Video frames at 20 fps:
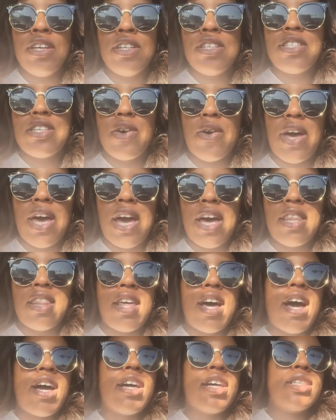So I had
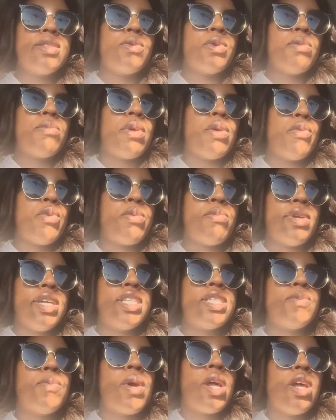that because one of my
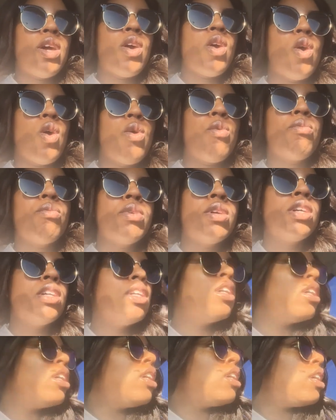roommates brought it home
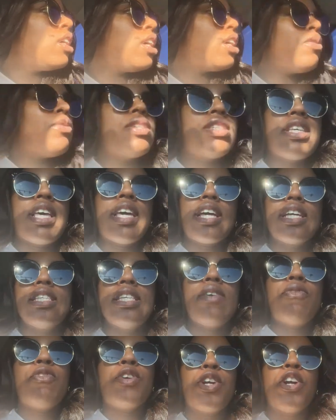and was like, it's
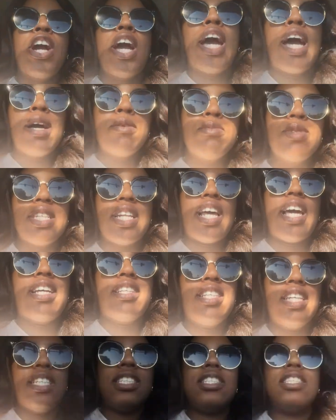up for grabs, and I
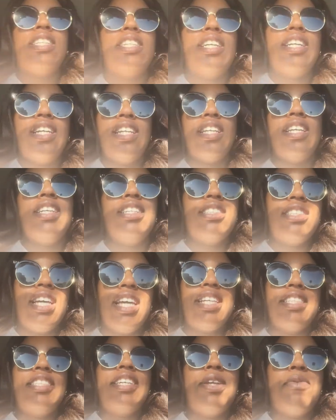tasted it, and it
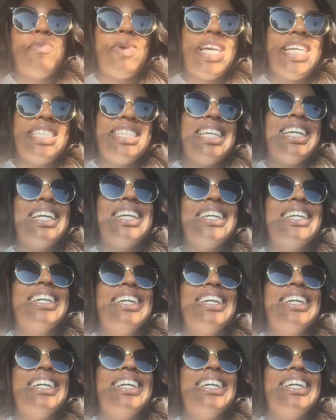tasted amazing.